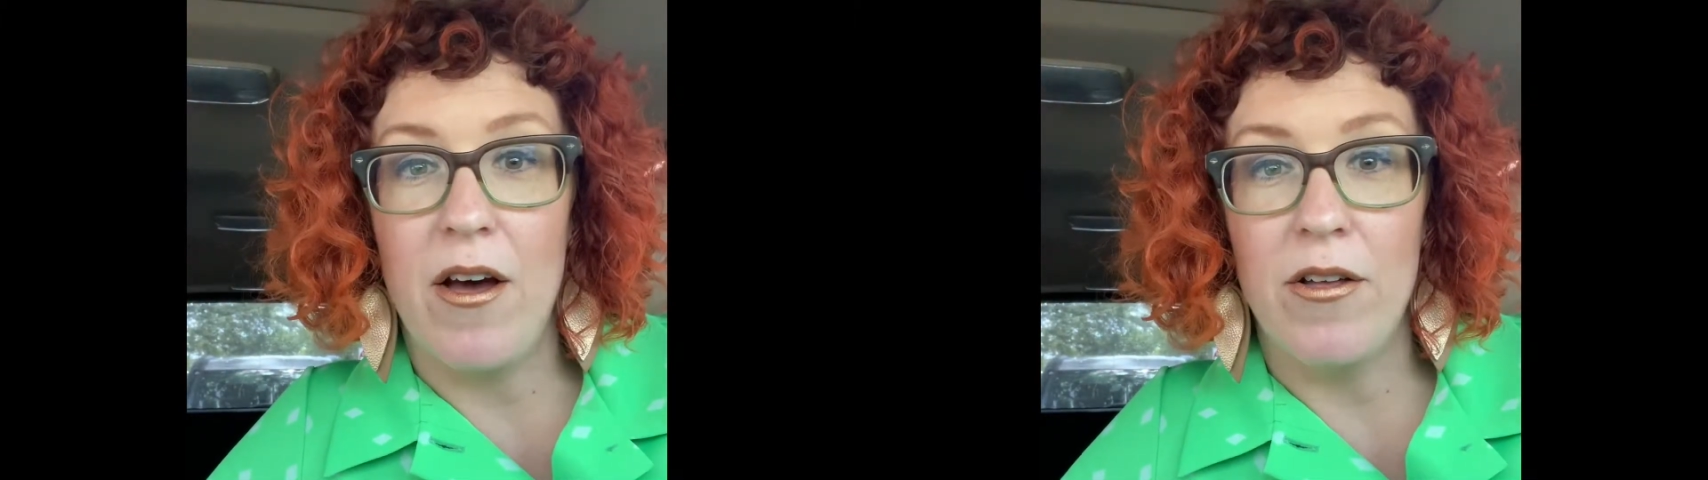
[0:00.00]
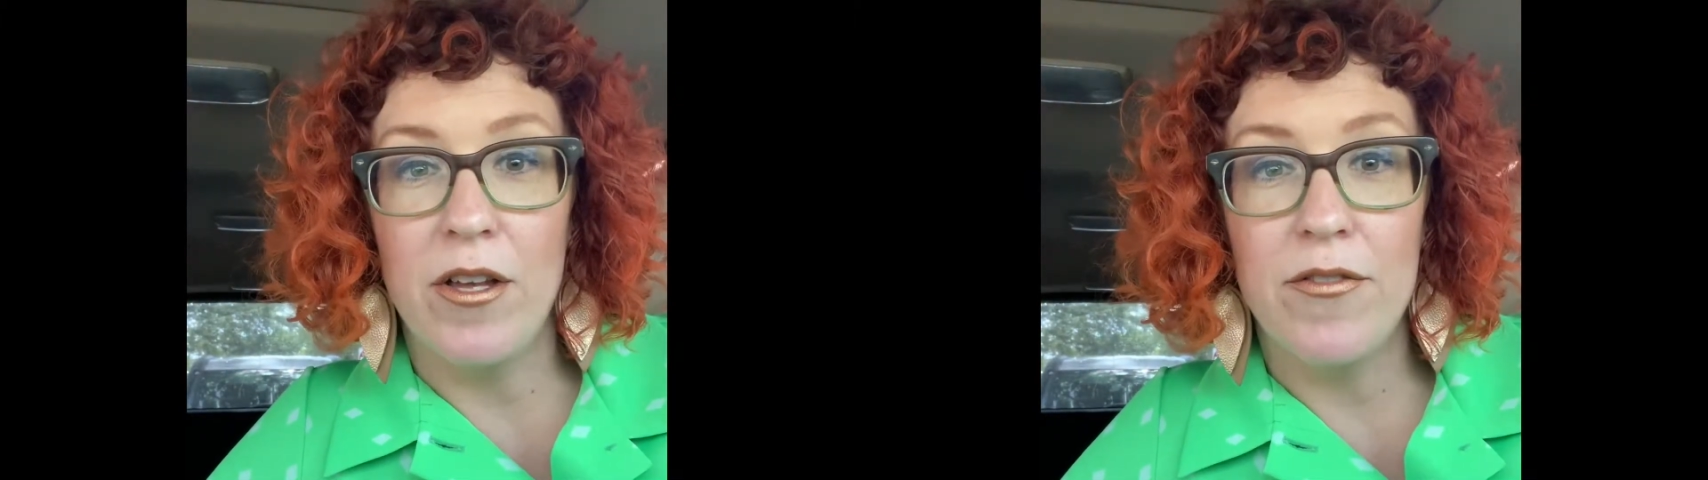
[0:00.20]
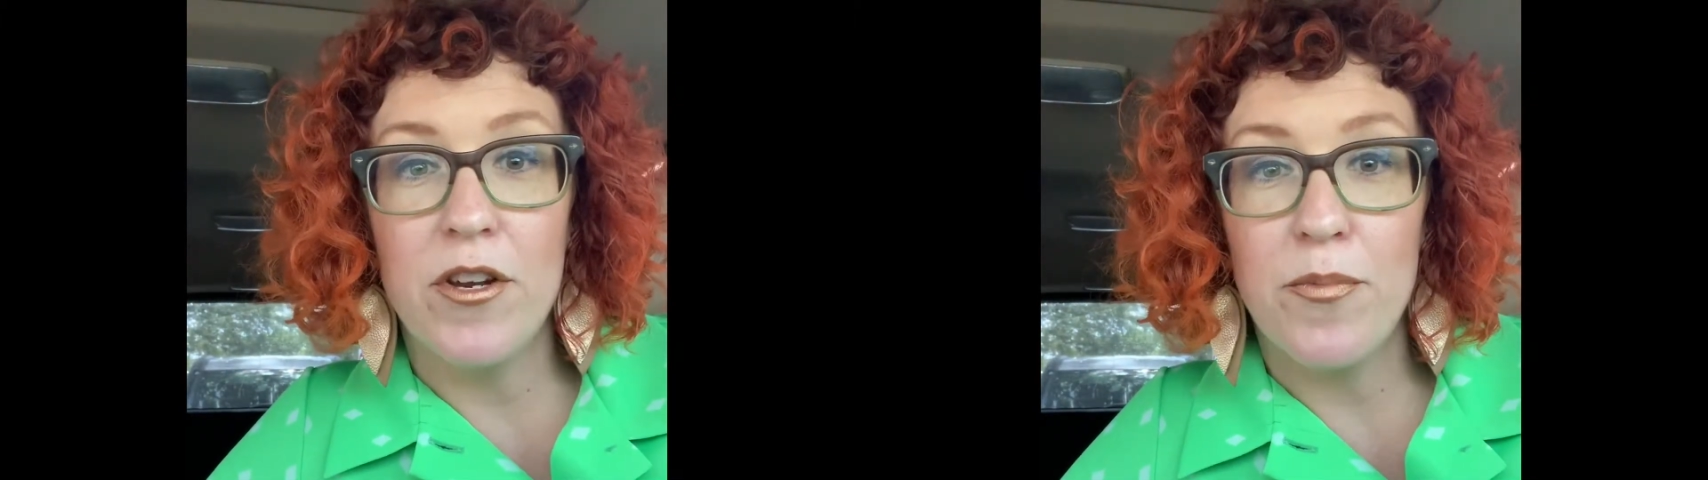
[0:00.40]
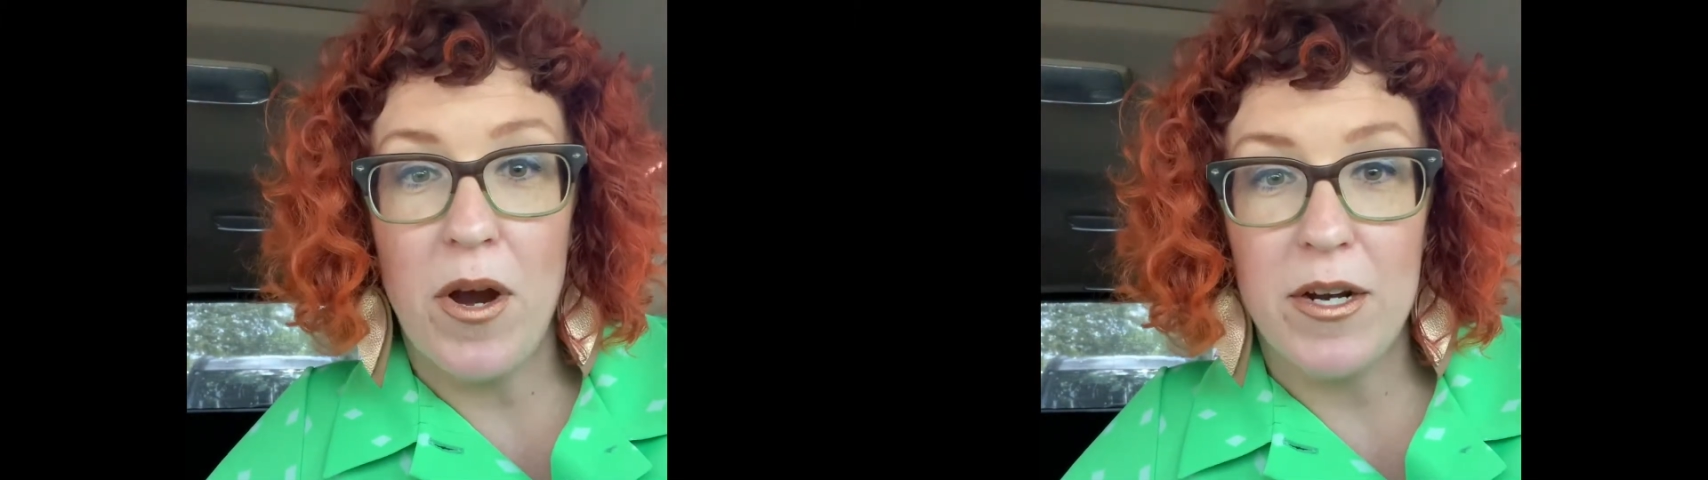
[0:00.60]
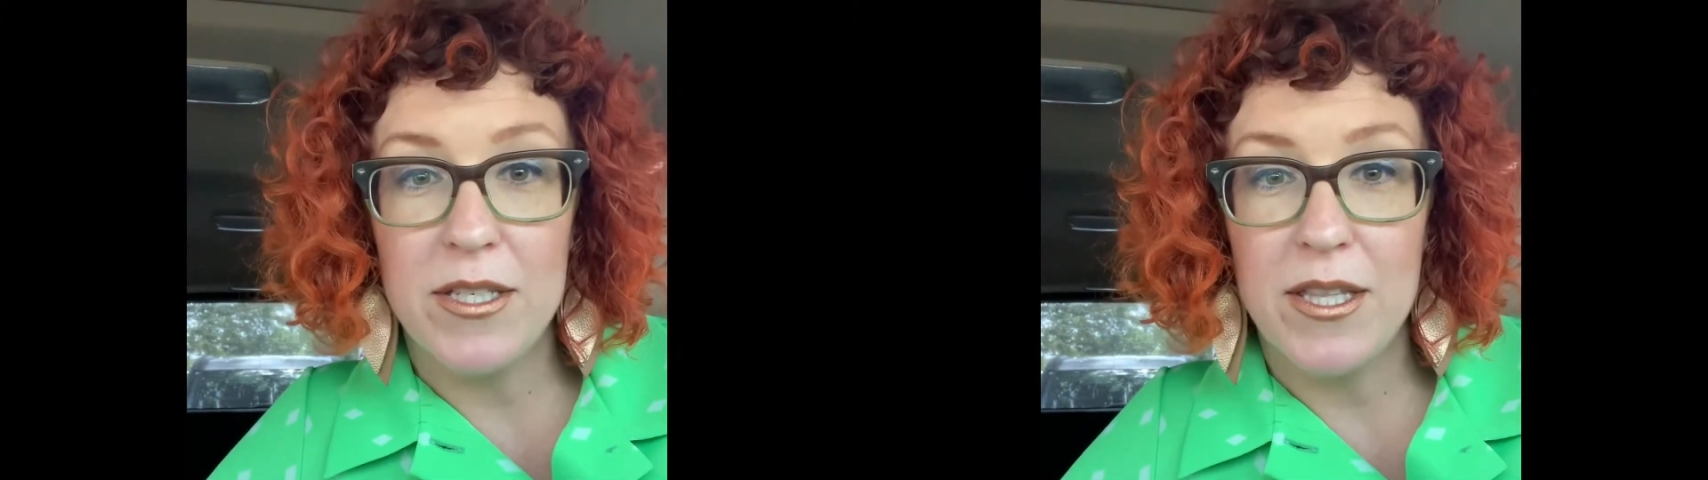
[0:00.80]
all of their
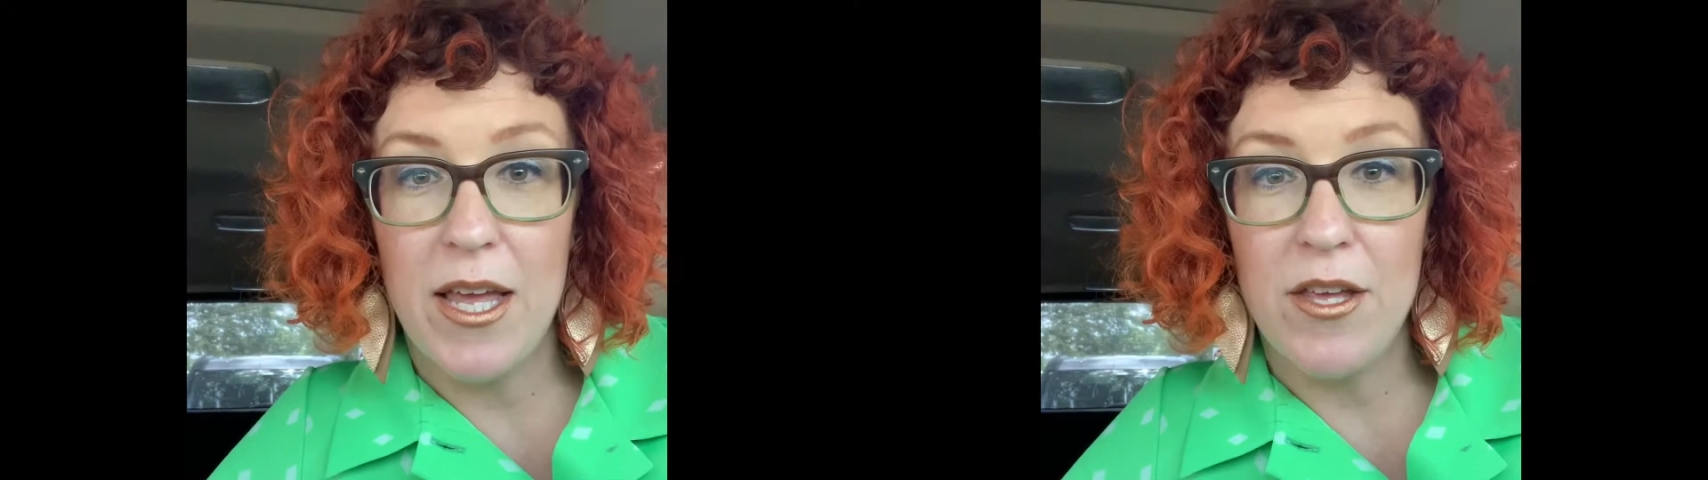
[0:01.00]
products that they